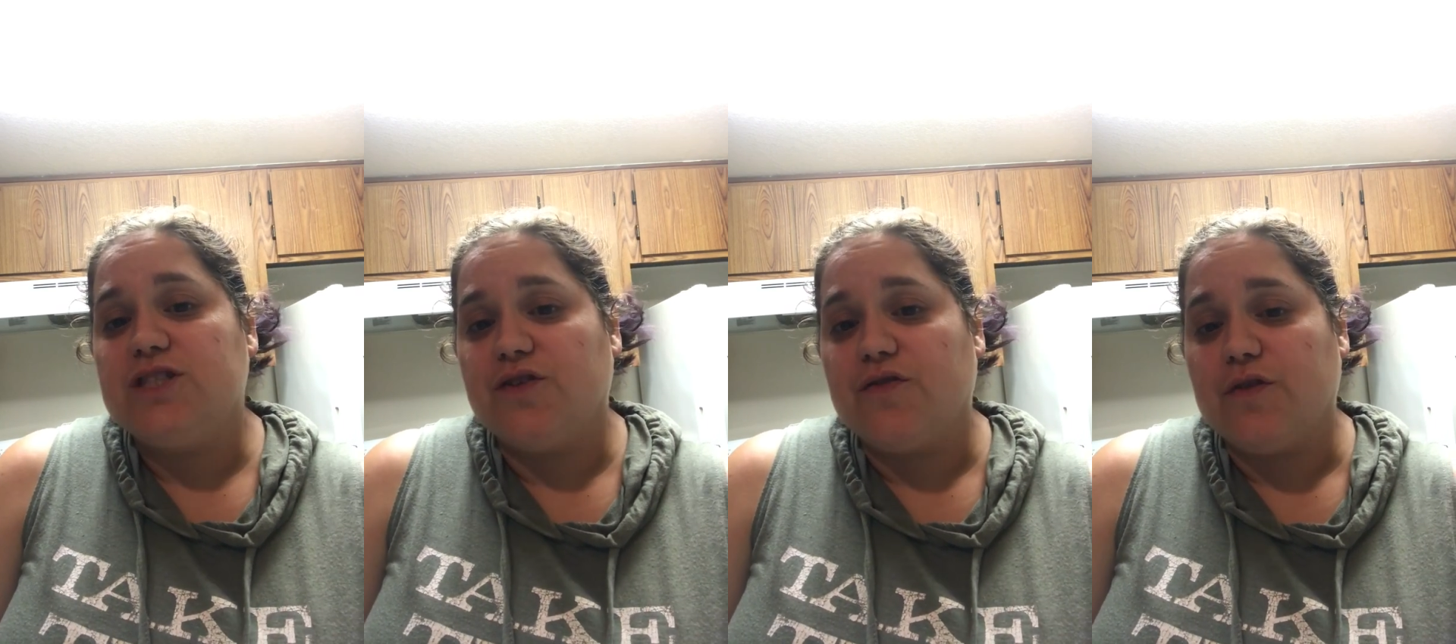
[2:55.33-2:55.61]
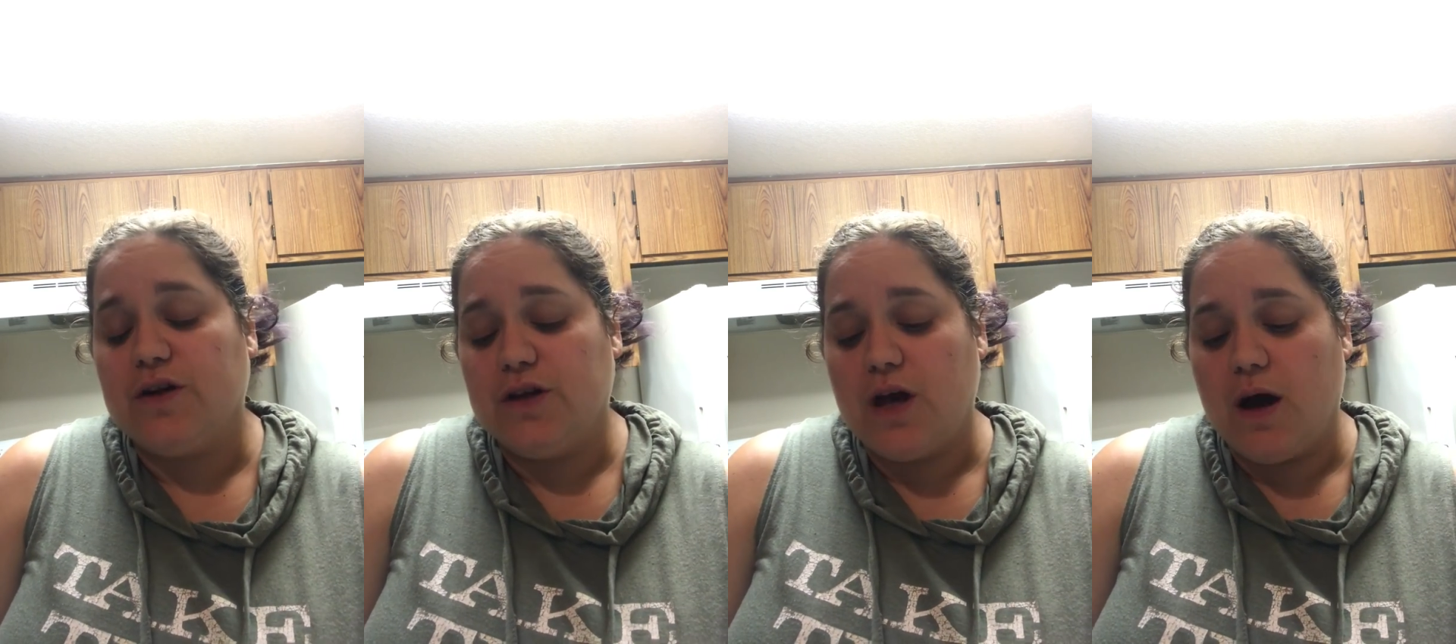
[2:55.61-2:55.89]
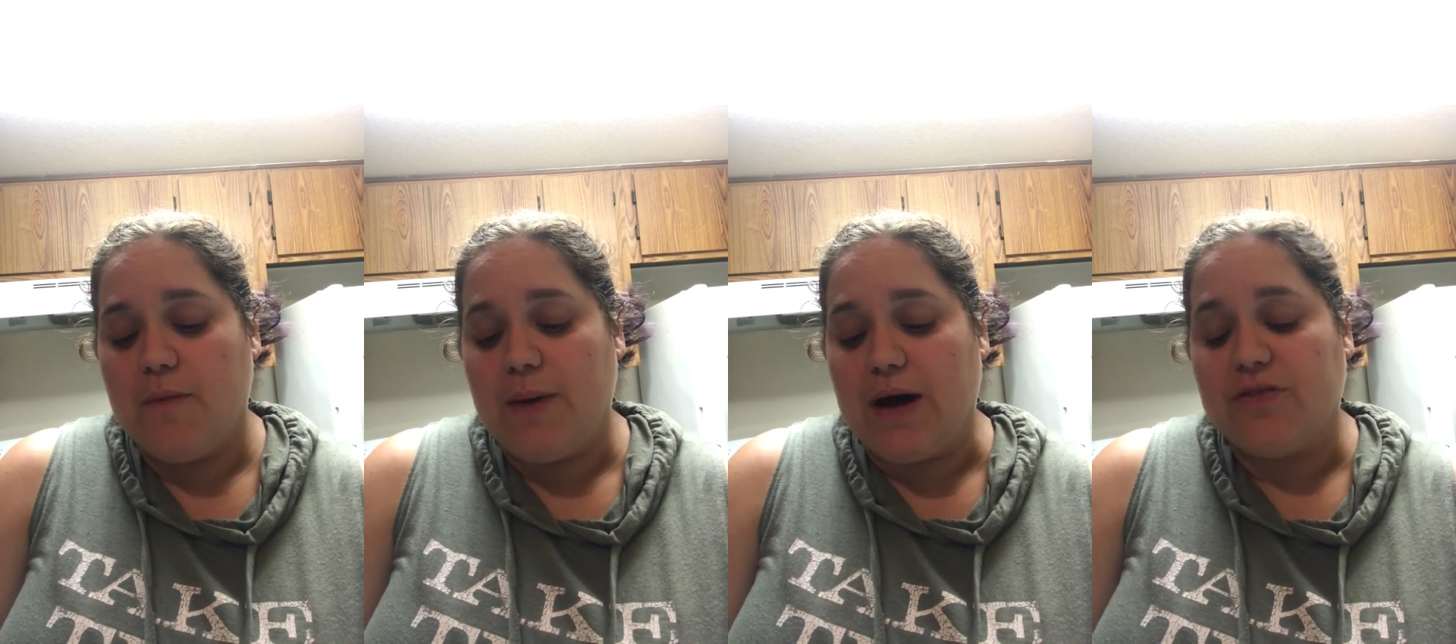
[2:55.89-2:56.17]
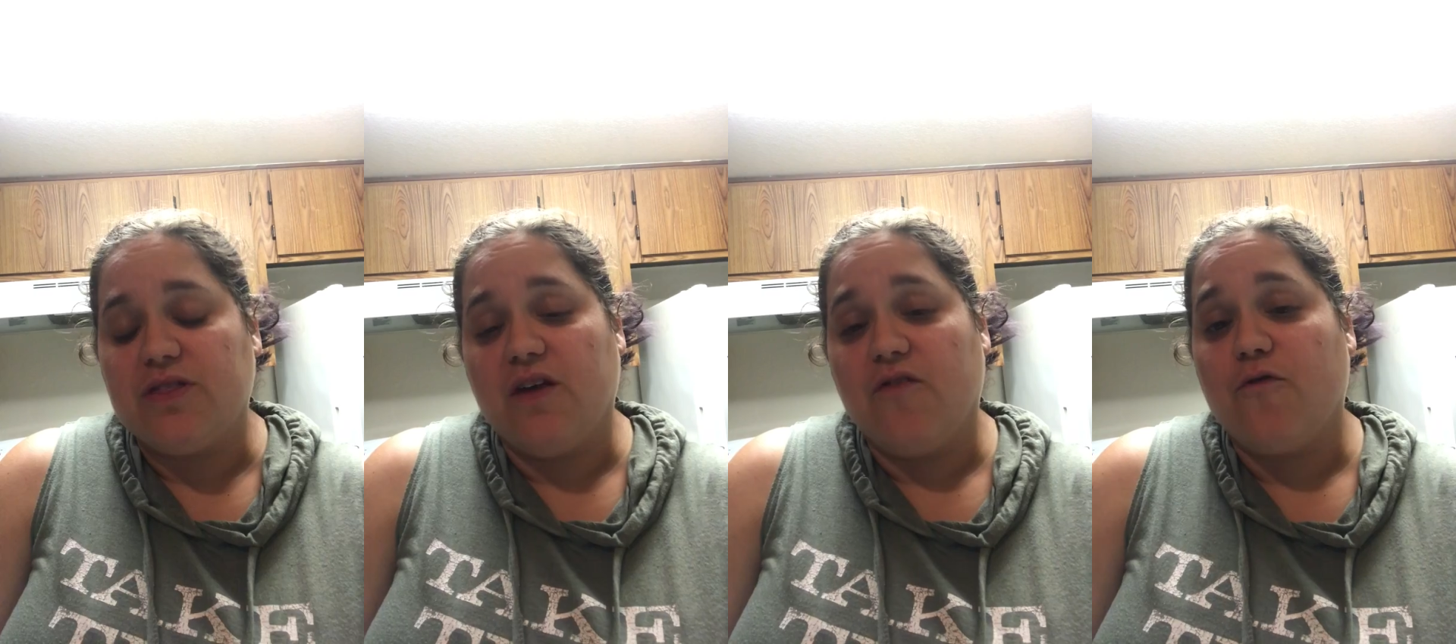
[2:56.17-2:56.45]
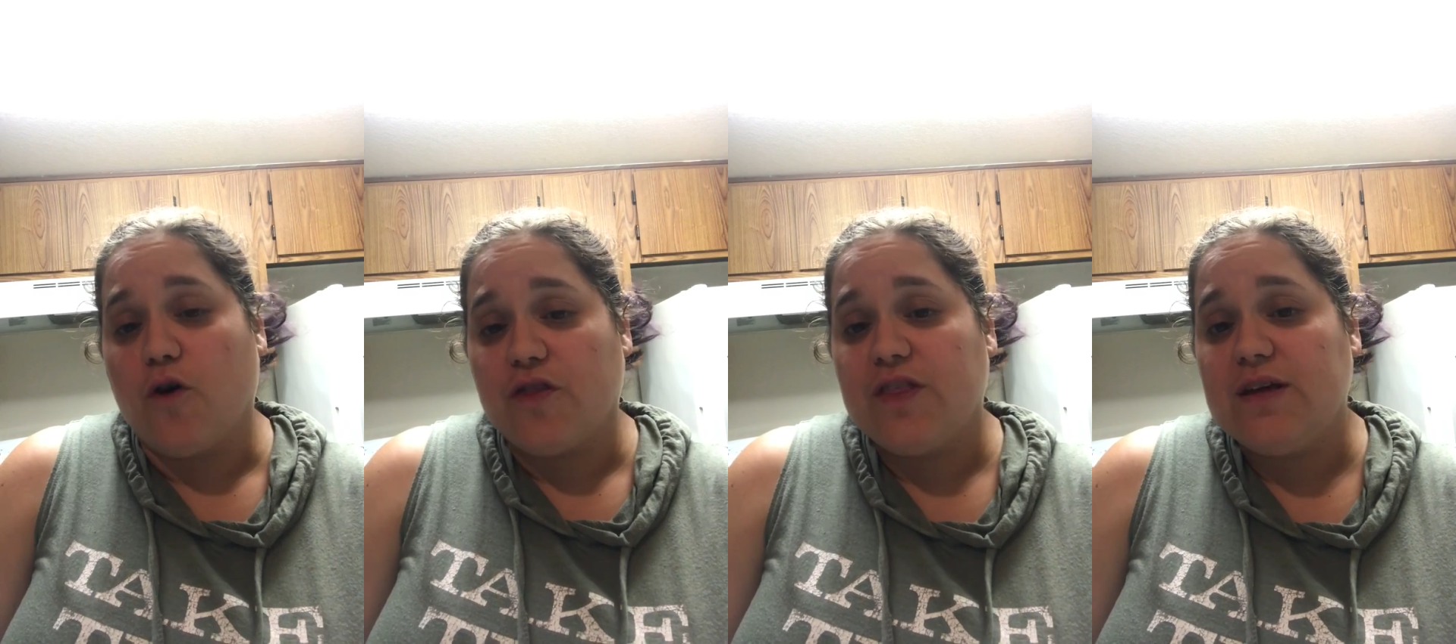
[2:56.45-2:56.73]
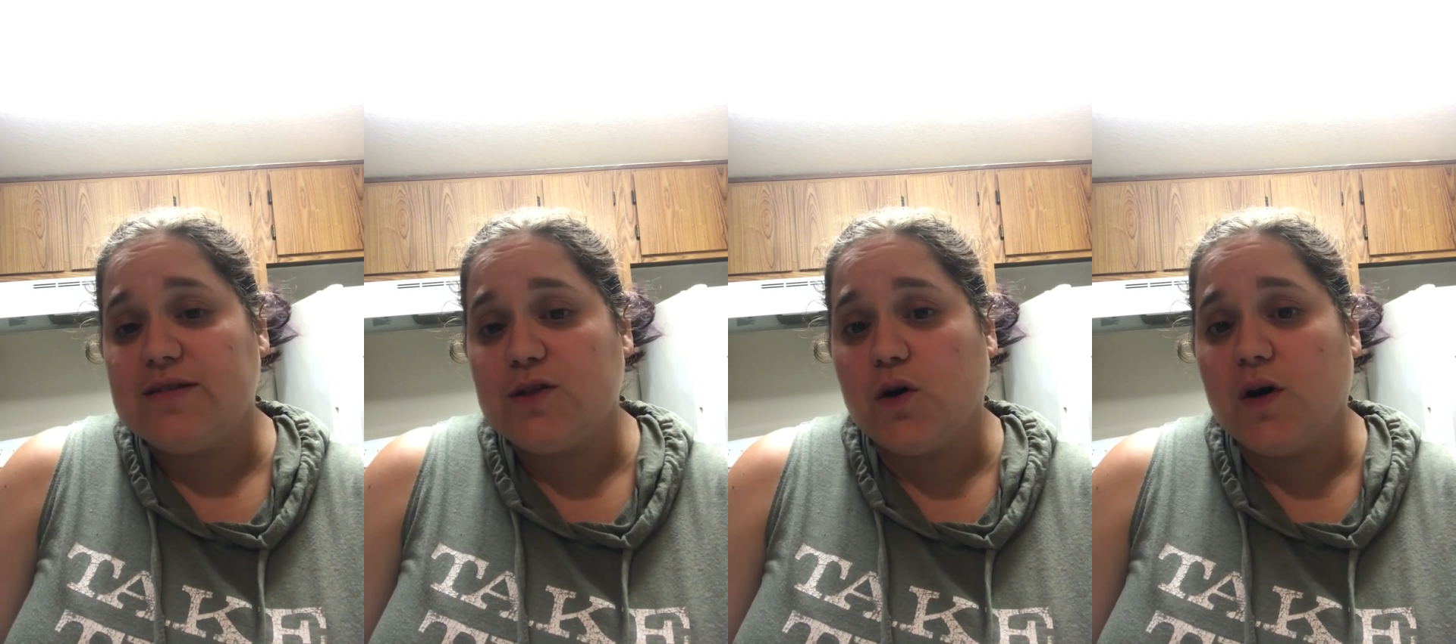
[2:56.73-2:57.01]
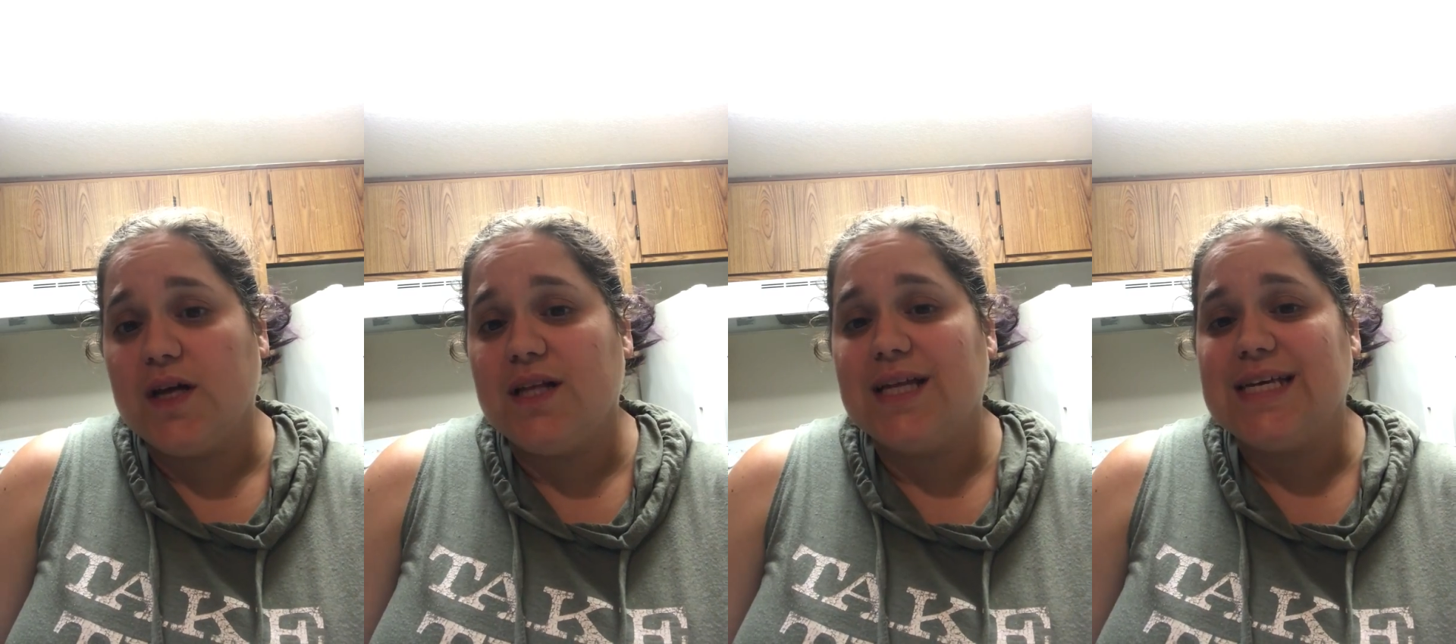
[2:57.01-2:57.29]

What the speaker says: the 4 Thieves oil